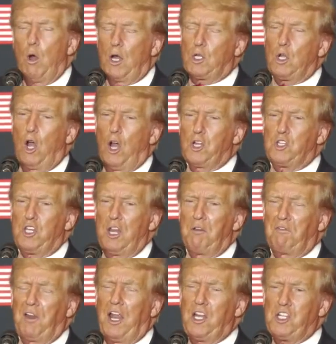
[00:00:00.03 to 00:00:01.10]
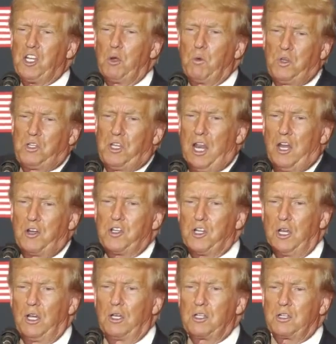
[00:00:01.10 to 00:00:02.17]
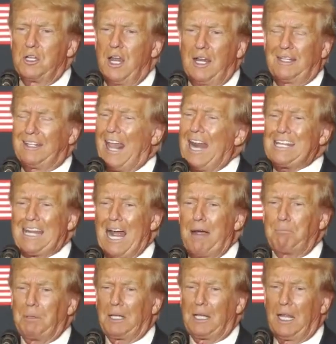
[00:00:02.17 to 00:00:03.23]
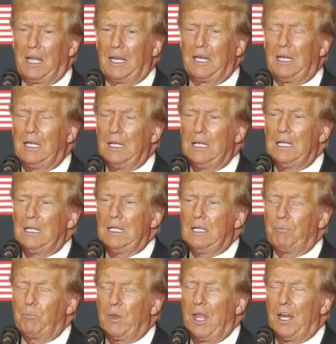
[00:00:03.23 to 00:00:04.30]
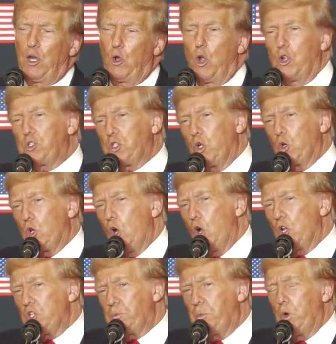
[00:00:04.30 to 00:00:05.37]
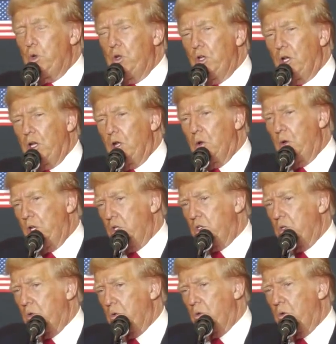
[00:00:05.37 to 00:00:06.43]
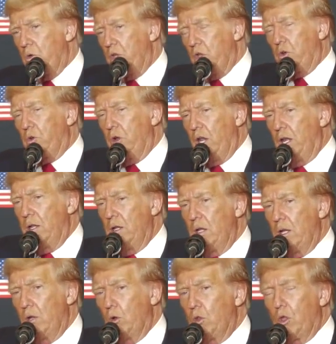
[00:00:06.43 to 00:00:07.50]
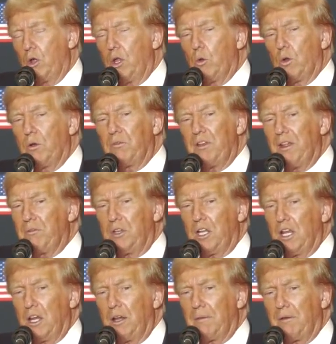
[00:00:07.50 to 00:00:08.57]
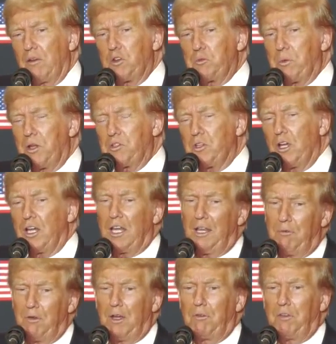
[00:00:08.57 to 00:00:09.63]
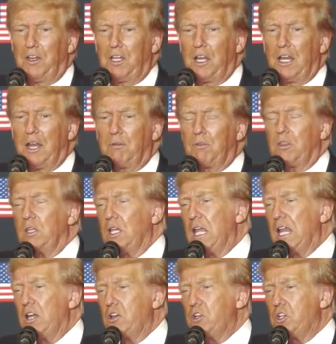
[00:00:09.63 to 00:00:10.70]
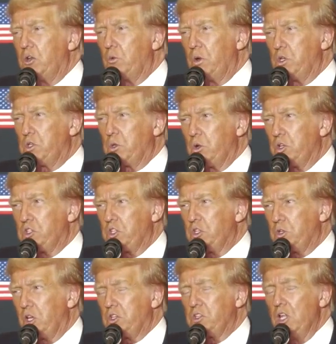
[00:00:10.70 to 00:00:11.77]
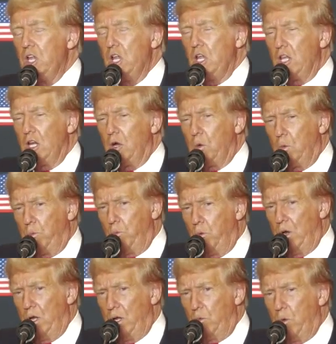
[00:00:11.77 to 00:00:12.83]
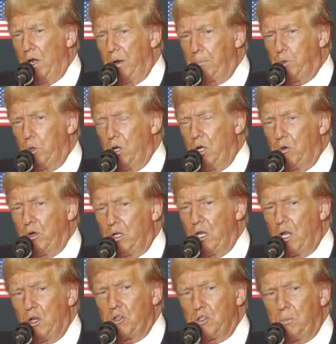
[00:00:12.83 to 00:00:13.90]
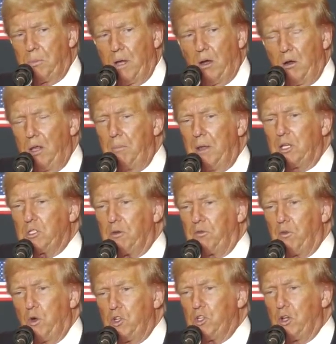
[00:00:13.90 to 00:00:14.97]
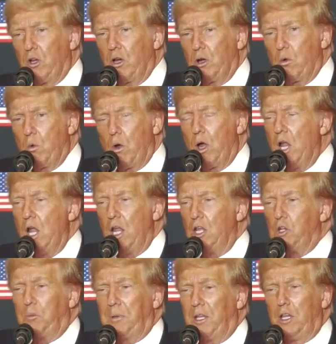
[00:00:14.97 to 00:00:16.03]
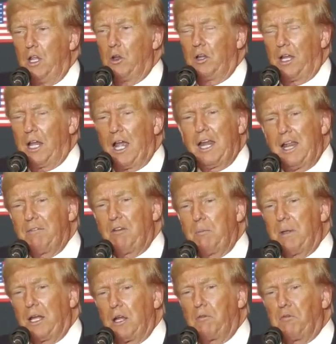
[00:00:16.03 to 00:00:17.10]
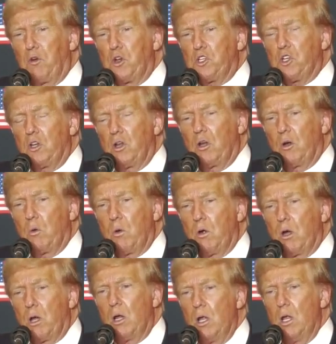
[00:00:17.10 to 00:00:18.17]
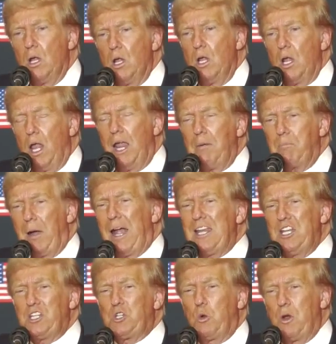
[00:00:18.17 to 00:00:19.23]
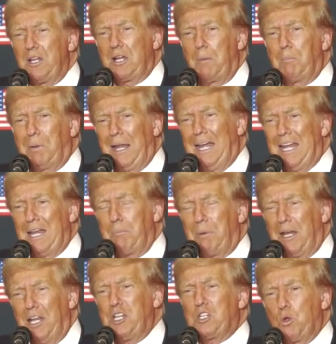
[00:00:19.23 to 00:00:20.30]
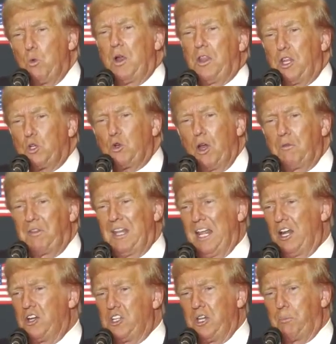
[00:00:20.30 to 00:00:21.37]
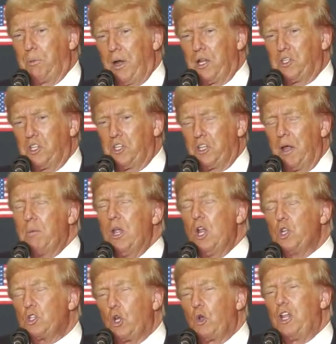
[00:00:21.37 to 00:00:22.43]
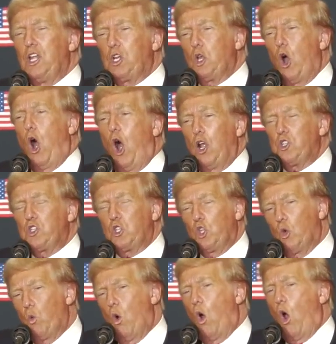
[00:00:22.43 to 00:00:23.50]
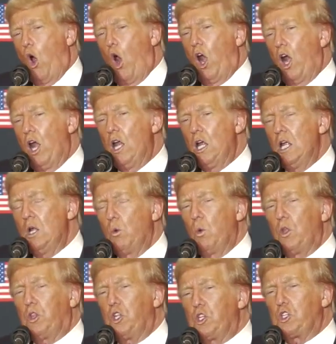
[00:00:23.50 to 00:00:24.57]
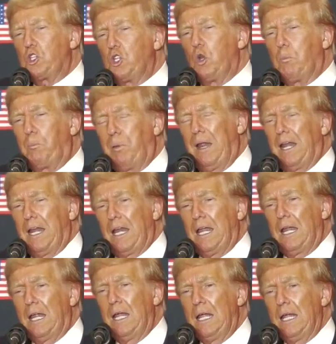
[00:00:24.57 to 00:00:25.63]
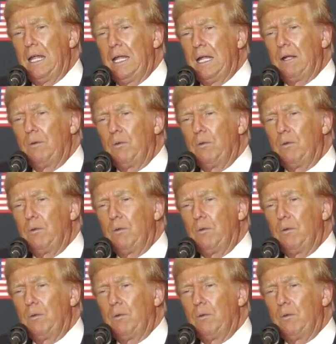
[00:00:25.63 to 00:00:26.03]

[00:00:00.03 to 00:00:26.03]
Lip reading: You know what caused the inflation was energy. It's not that complicated. And it also caused Putin to go into Ukraine, although he would have never done it if I was president, even if he did have the energy resources. Because, you know, when it went up to $100 a barrel, he makes a fortune on a war. He'll be the only guy to ever make a fortune on a war. And Biden's the one complaining, but he's the one that drove the energy prices up. So he caused the war with his stupidity,